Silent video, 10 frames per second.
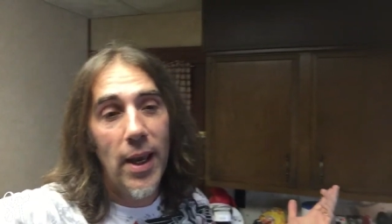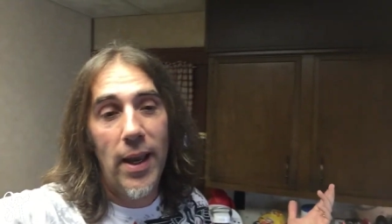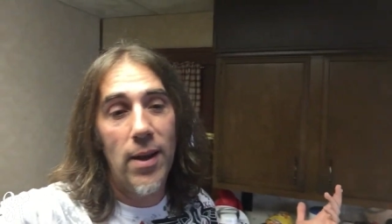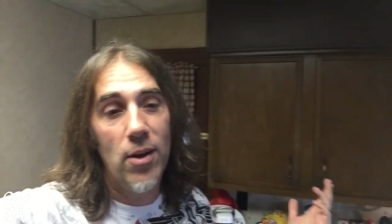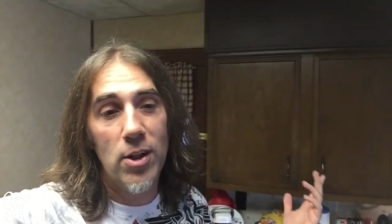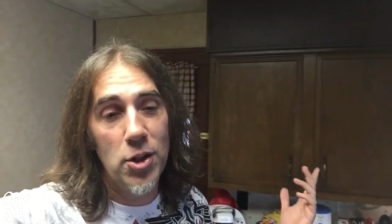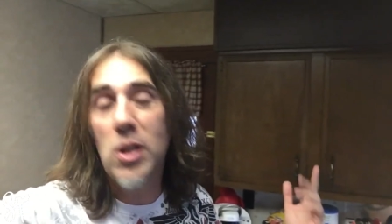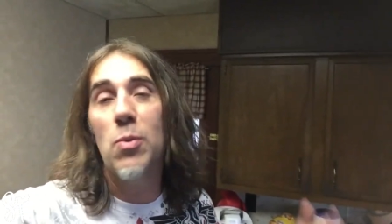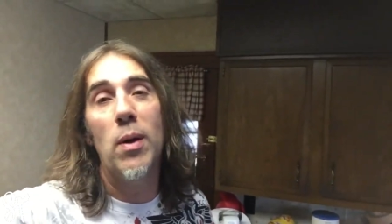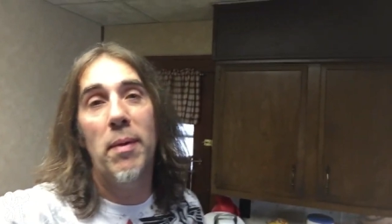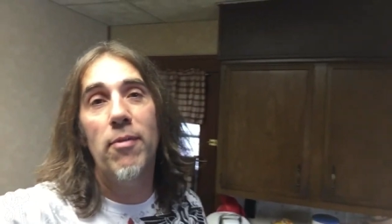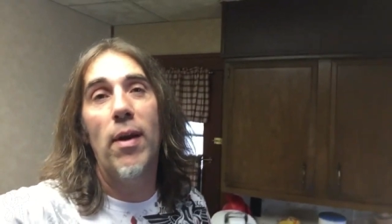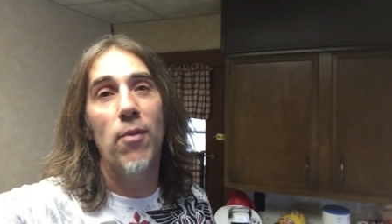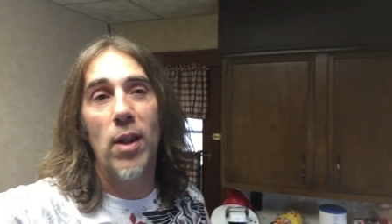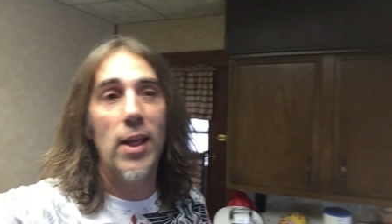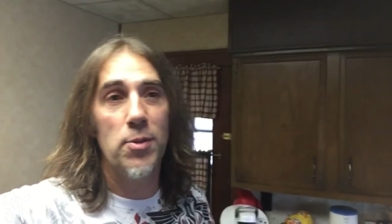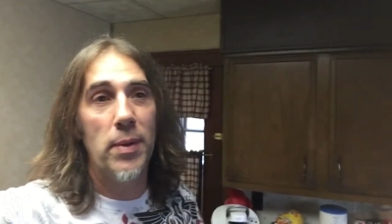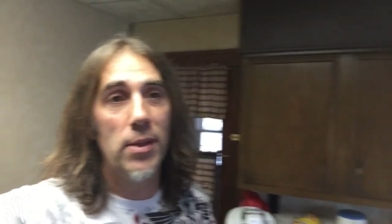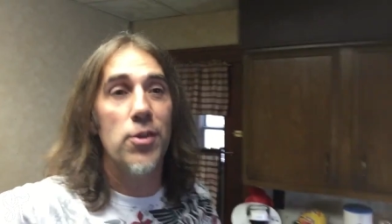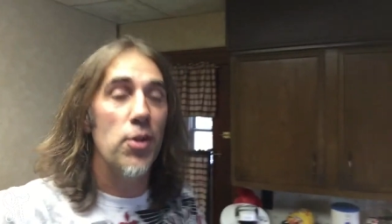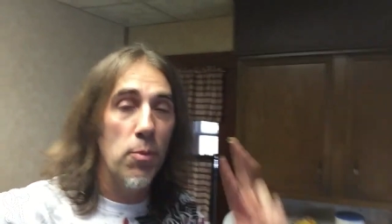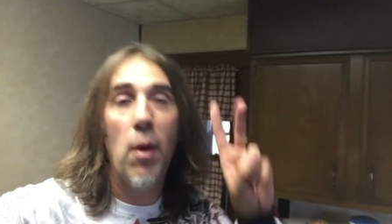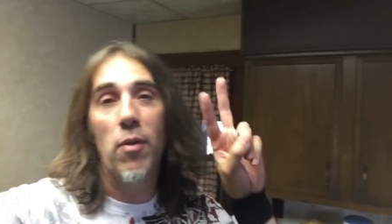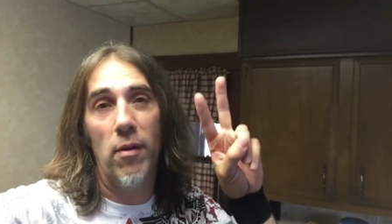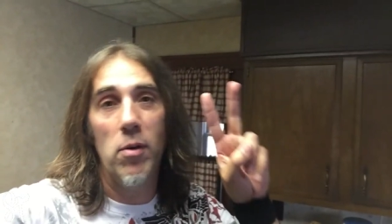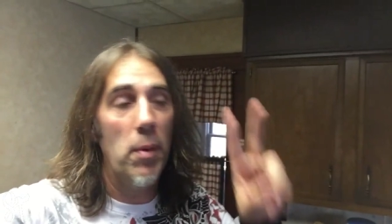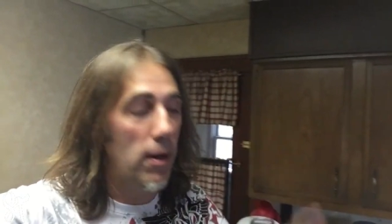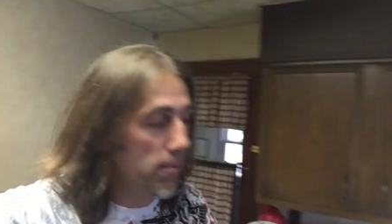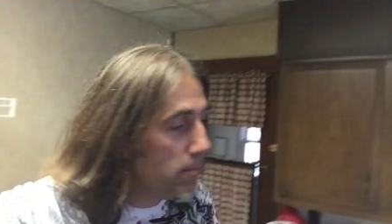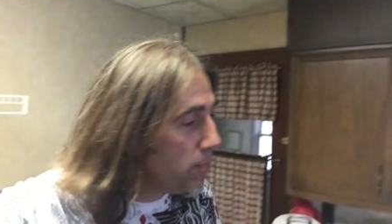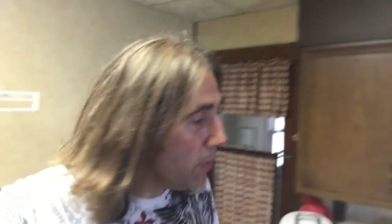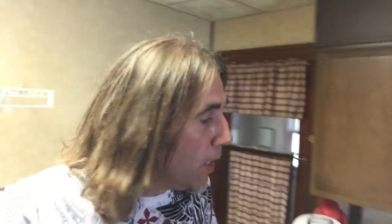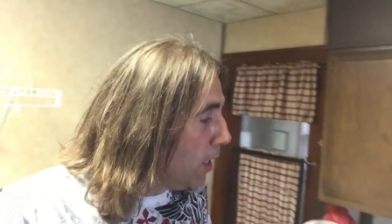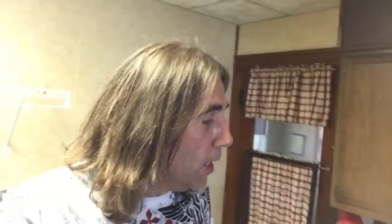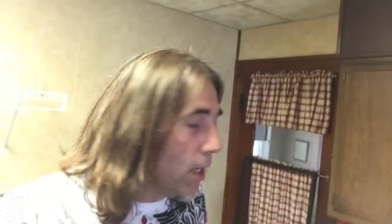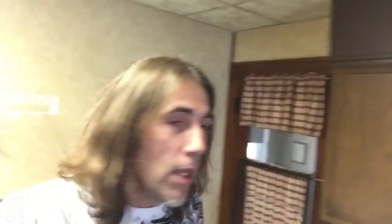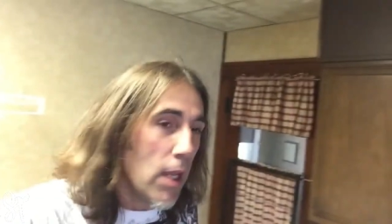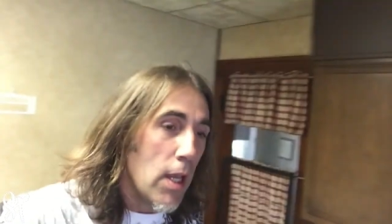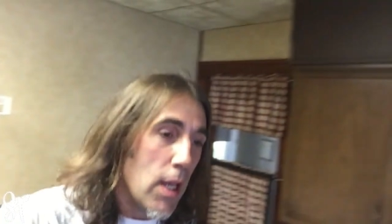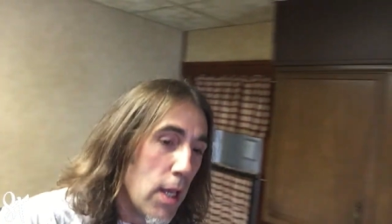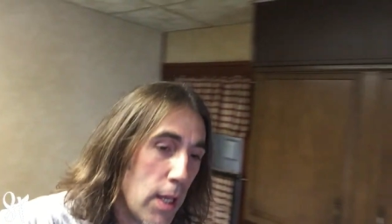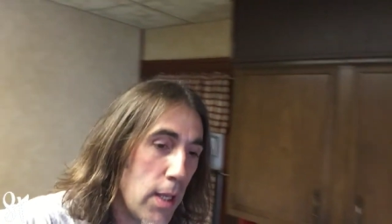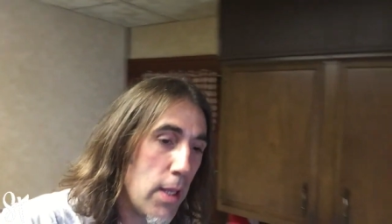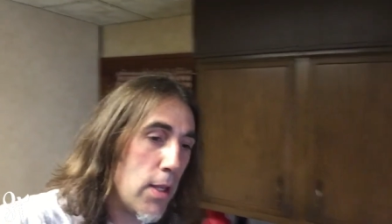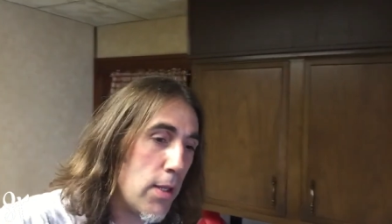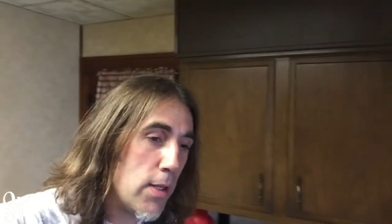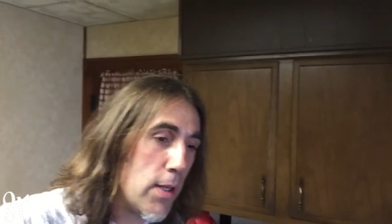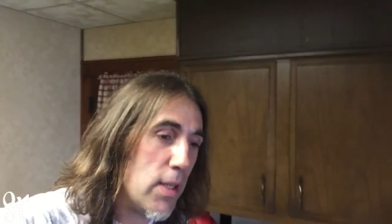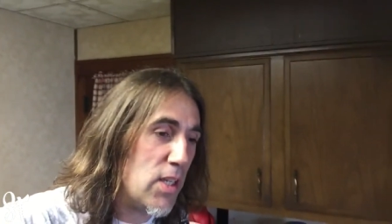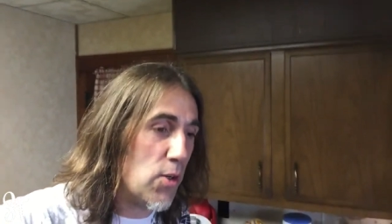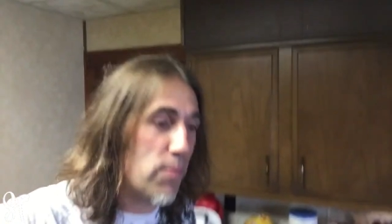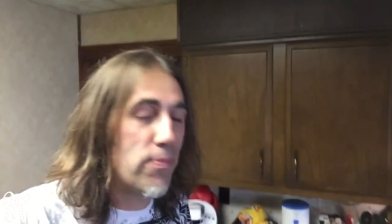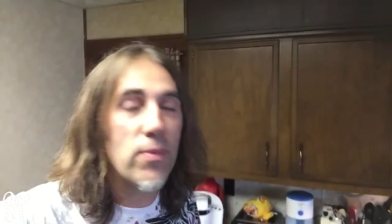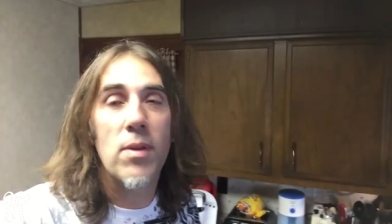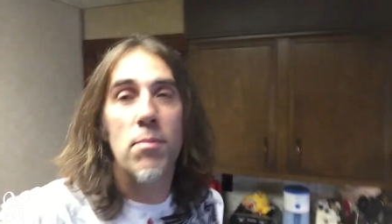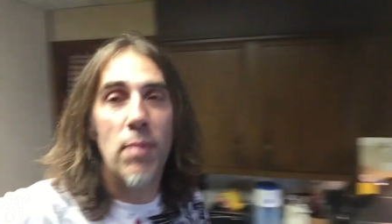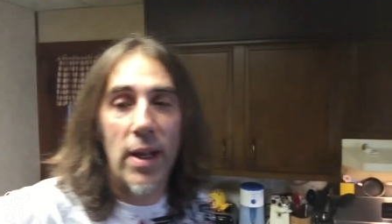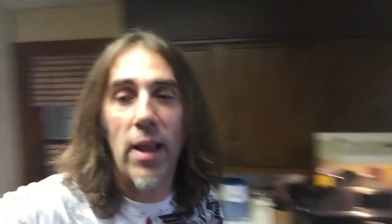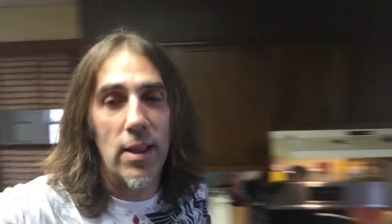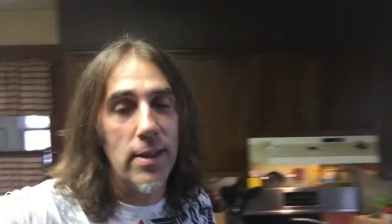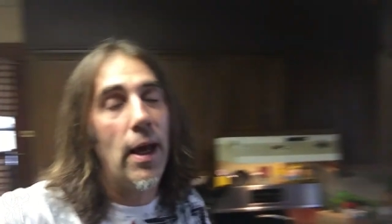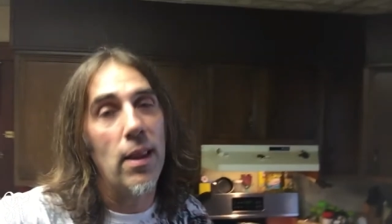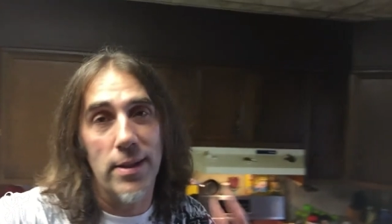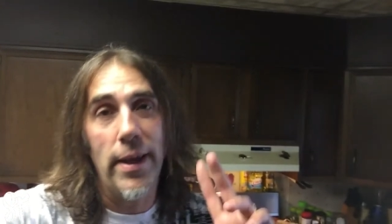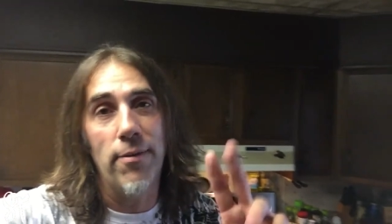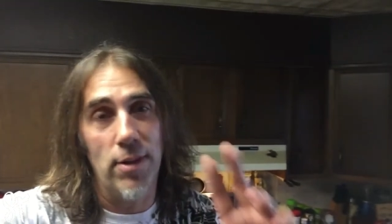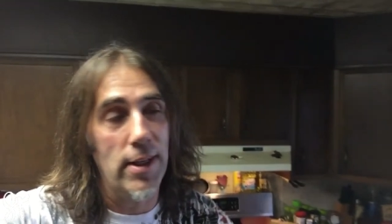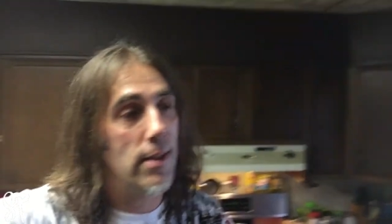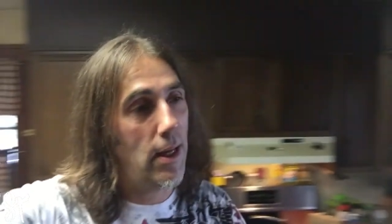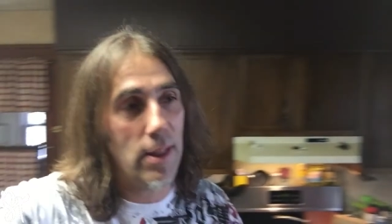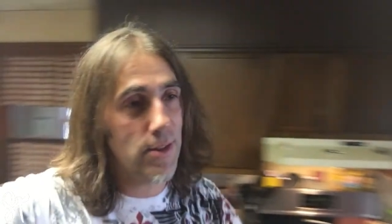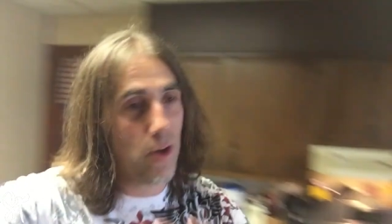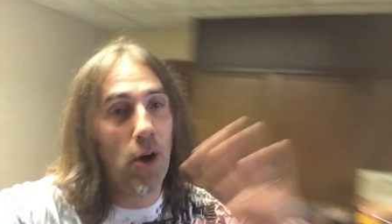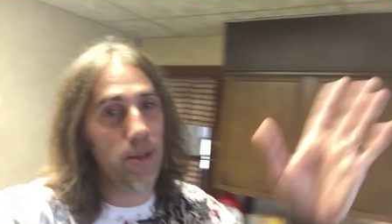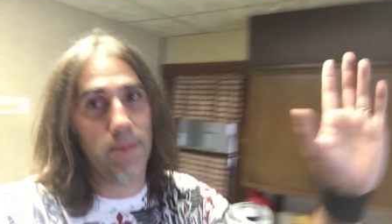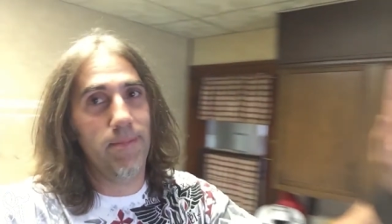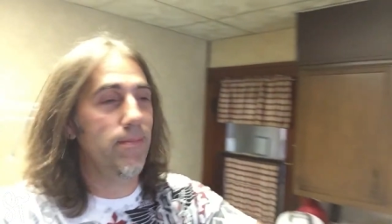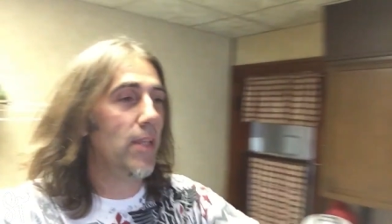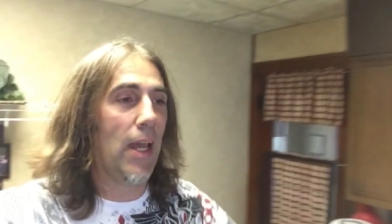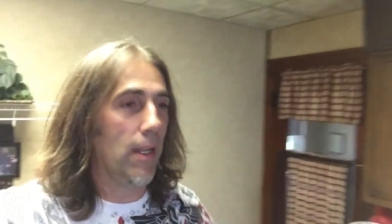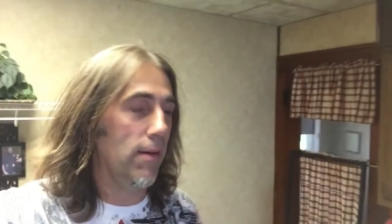And uh, she's one of my favorite lesbians, too. Both of them are. I just ate cheese off the counter. Ew. But Ellen, Ellen definitely. Ellen's awesome. You gotta